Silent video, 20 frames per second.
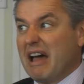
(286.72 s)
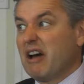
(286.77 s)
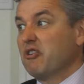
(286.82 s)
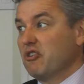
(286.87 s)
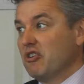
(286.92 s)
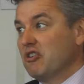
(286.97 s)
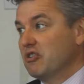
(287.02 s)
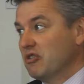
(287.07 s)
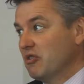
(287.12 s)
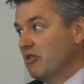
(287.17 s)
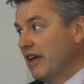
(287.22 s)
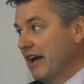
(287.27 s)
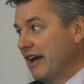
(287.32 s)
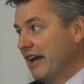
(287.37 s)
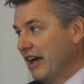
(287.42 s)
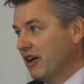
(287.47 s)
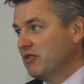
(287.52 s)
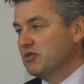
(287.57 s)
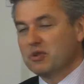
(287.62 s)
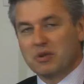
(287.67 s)
you do that?
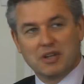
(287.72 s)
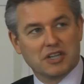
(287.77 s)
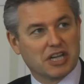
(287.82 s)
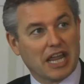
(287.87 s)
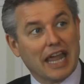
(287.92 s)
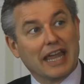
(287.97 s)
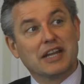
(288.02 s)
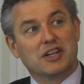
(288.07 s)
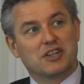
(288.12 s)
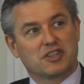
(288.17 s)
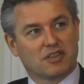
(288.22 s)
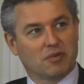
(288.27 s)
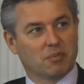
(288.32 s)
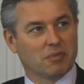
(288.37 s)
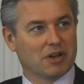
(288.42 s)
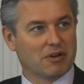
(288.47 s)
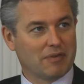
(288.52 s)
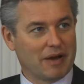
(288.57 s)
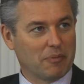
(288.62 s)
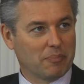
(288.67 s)
How do you engage
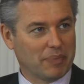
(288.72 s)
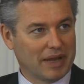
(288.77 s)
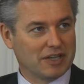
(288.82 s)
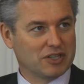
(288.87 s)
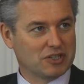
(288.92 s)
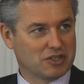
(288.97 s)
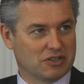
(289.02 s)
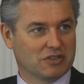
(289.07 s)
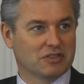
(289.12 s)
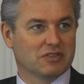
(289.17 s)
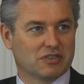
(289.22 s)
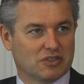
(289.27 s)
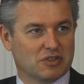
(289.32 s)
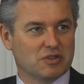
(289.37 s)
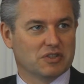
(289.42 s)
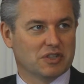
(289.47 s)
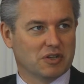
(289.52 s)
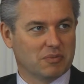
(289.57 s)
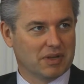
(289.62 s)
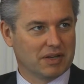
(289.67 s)
someone around pensions
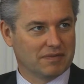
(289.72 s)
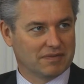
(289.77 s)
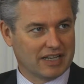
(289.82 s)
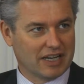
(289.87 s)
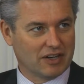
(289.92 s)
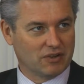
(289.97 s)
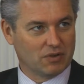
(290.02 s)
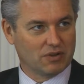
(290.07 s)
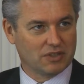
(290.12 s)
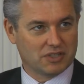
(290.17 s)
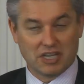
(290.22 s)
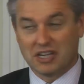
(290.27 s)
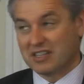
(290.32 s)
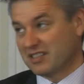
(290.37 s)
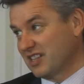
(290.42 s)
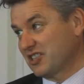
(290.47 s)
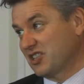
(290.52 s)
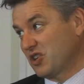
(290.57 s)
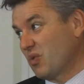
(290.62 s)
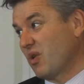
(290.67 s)
using a bit of technology? It's
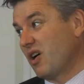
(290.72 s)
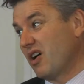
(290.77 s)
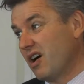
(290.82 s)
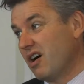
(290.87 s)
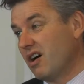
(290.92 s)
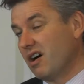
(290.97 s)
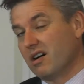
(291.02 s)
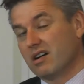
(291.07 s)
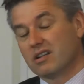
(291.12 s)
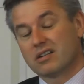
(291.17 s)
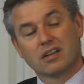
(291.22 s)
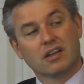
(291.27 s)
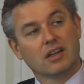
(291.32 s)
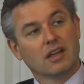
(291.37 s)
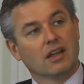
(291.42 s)
actually quite hard.